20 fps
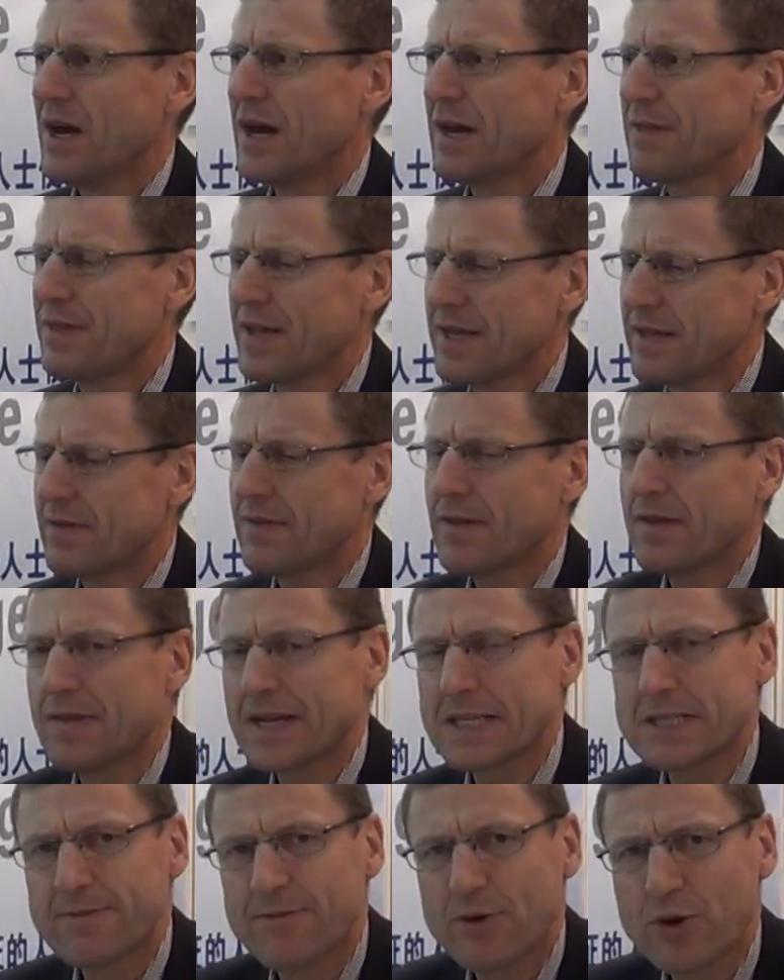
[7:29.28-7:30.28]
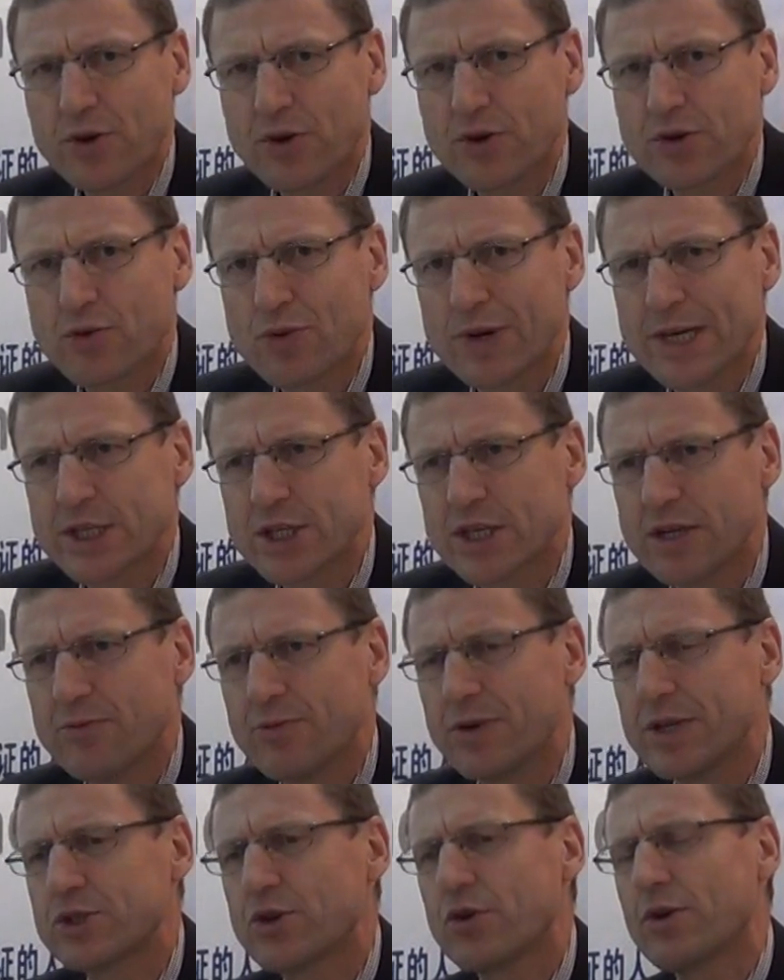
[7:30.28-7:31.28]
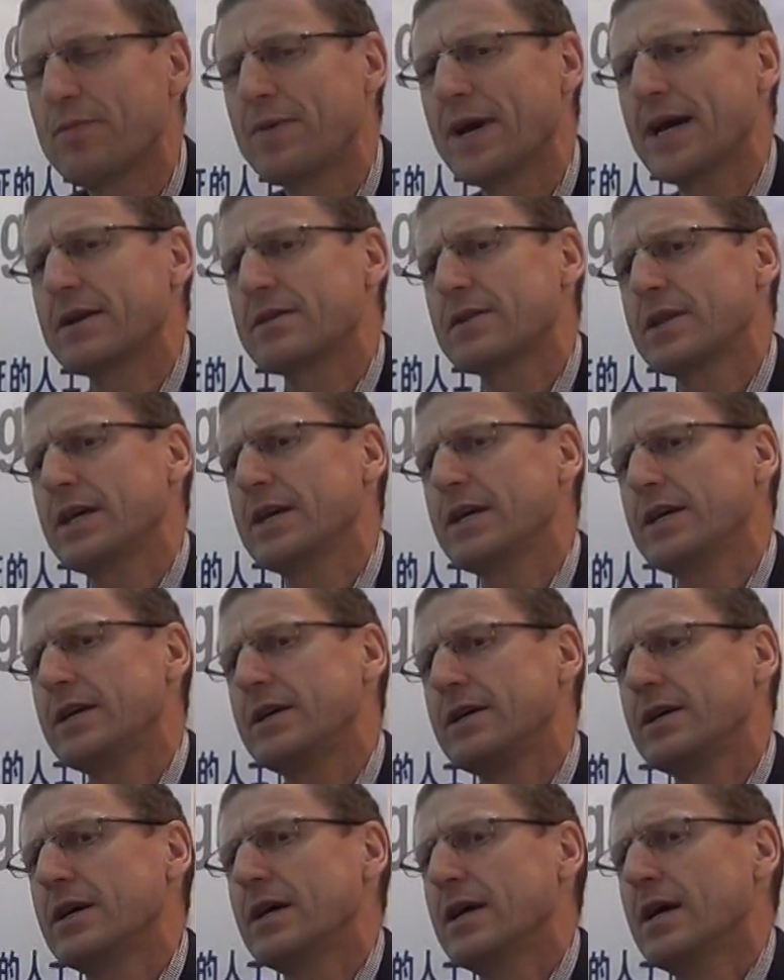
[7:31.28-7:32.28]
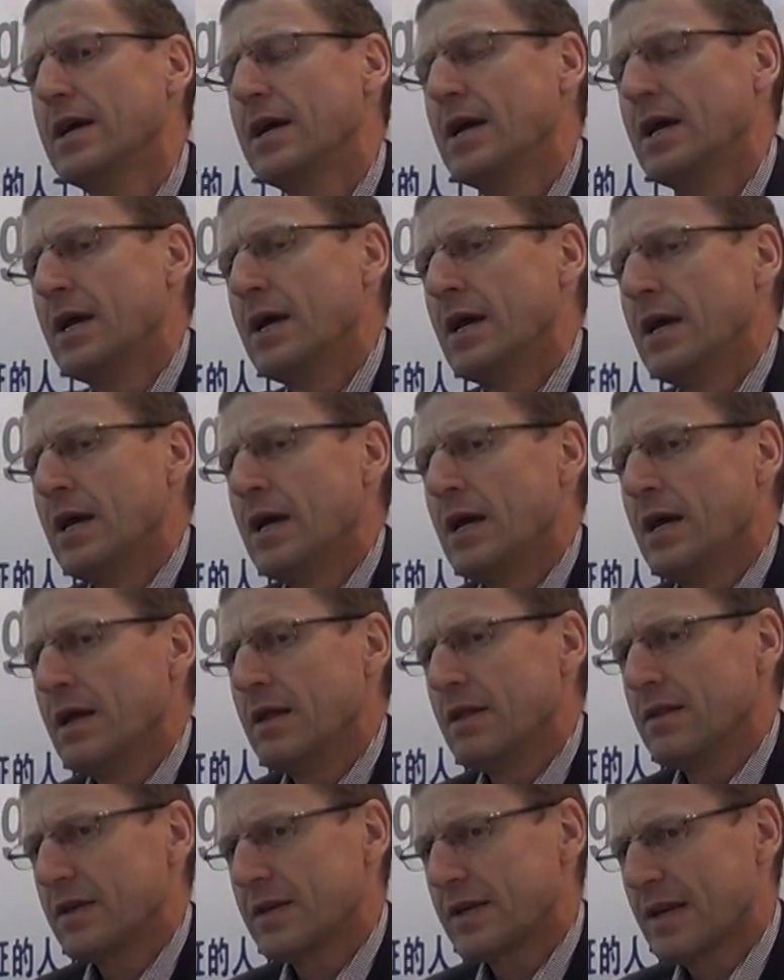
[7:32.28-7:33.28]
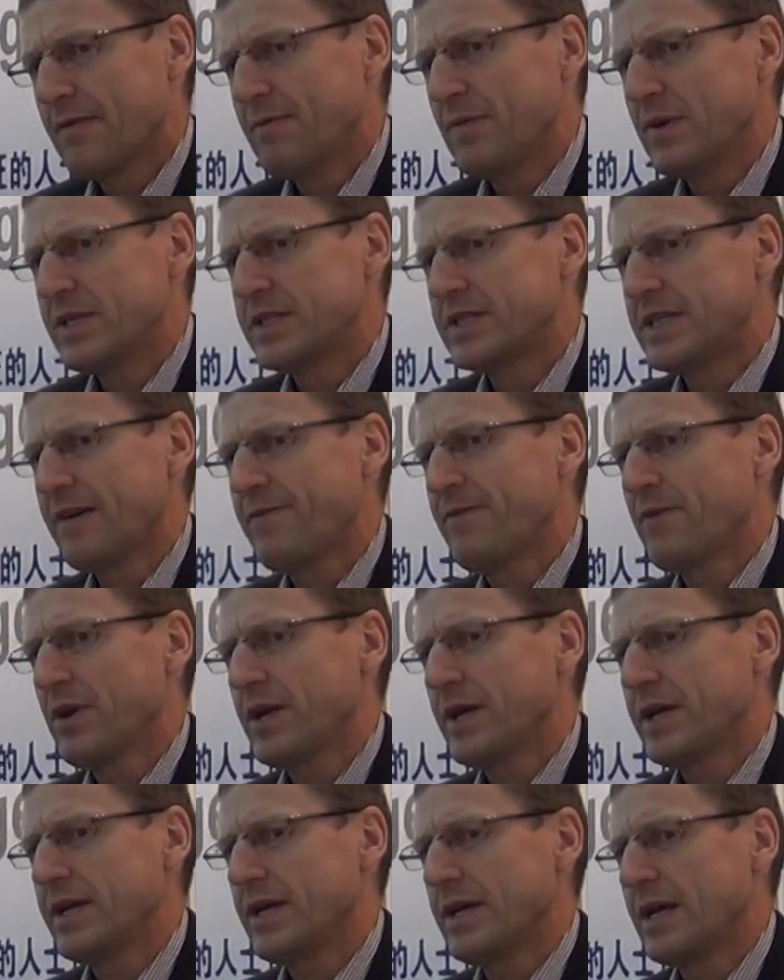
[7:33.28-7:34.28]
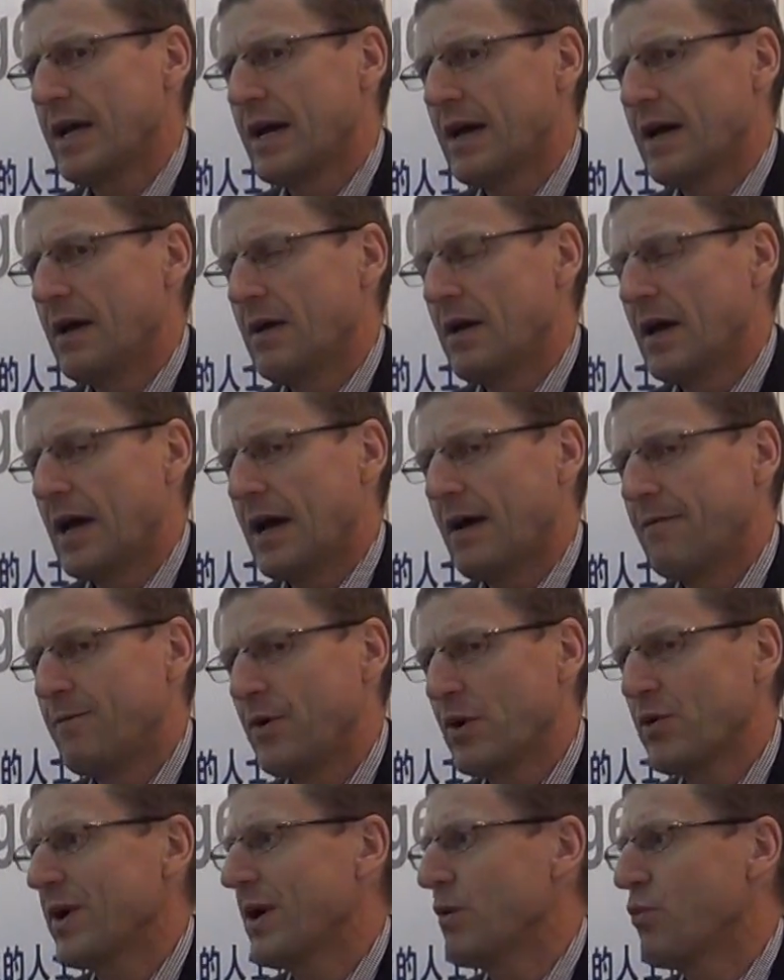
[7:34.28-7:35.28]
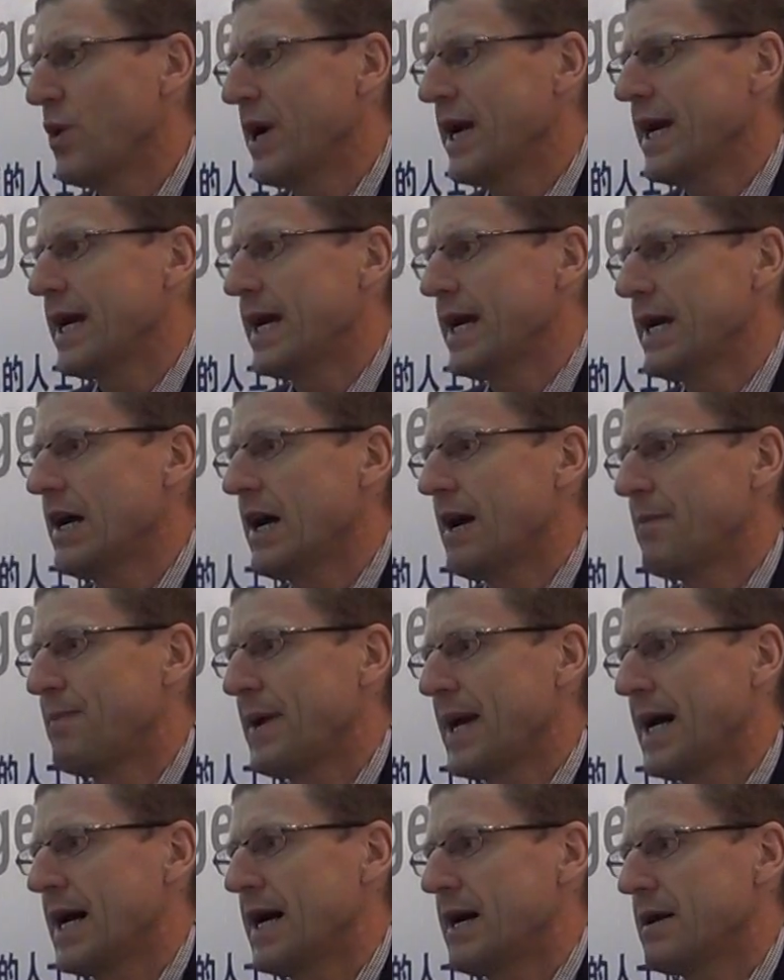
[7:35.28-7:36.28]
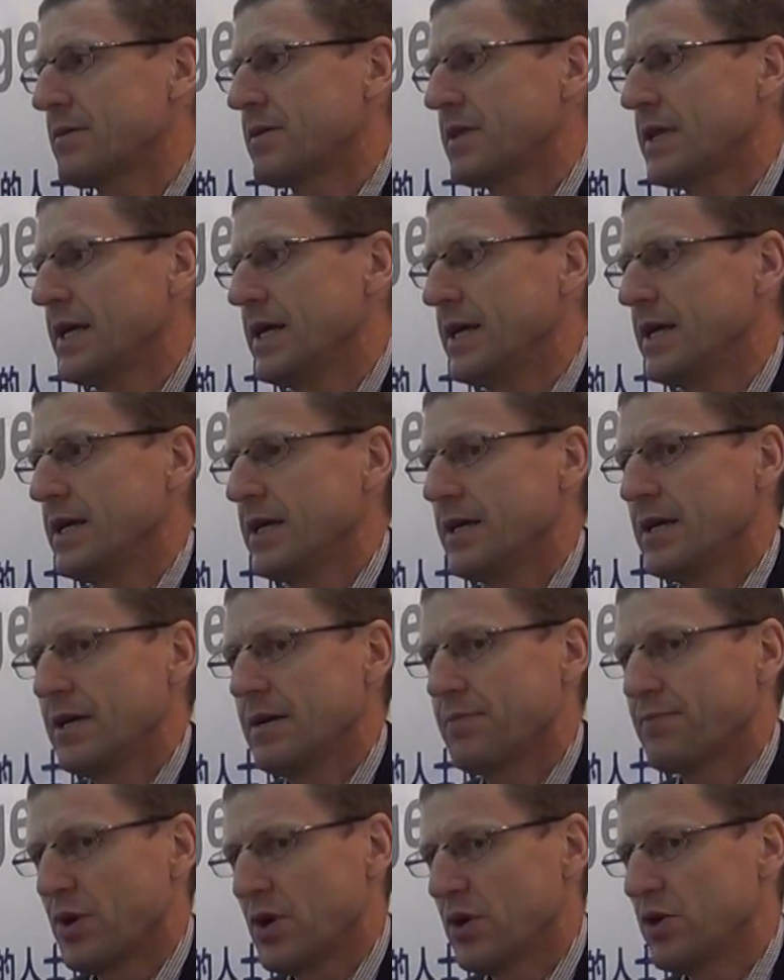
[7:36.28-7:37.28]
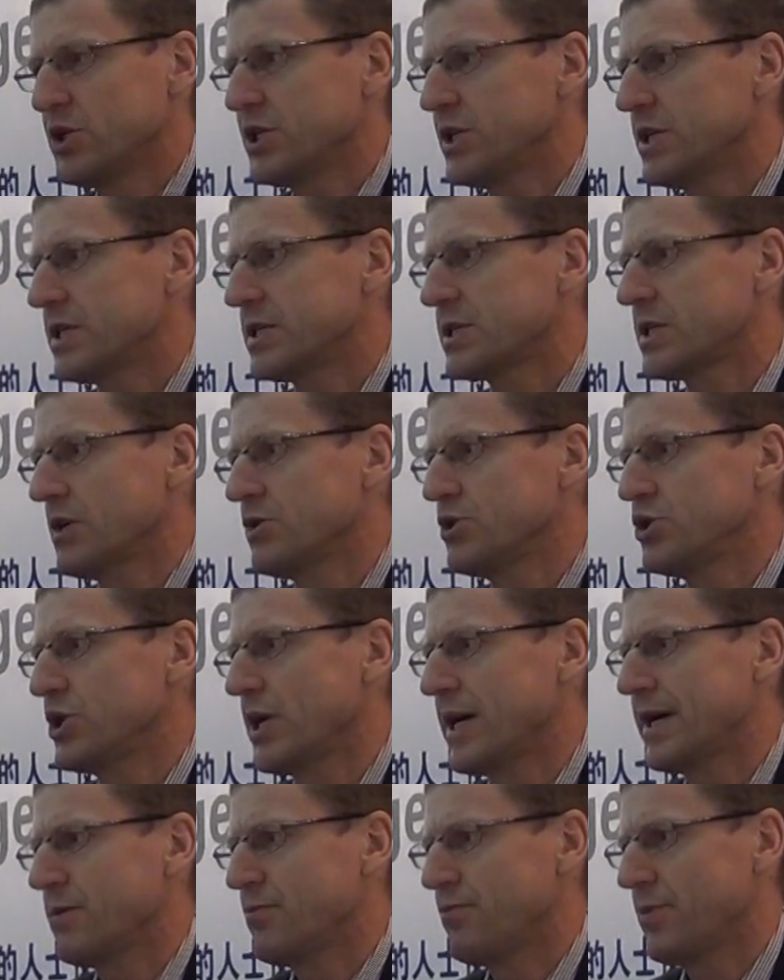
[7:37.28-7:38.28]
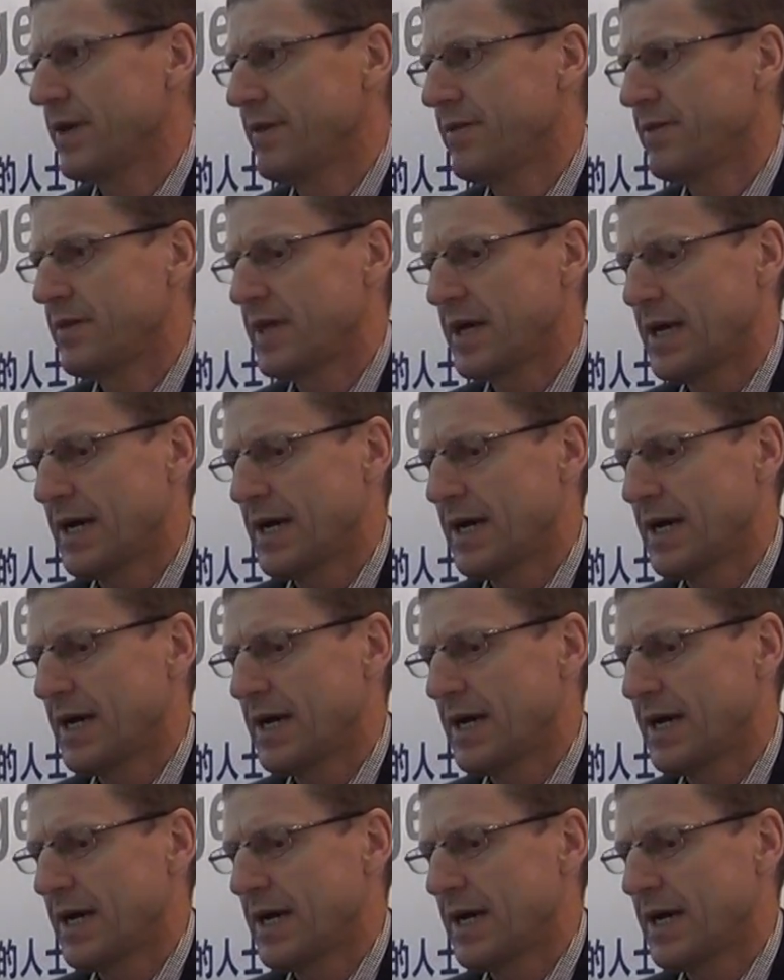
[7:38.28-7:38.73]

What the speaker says: I think that's a very good question. We're talking about the government definitely very aware about the pollution associated with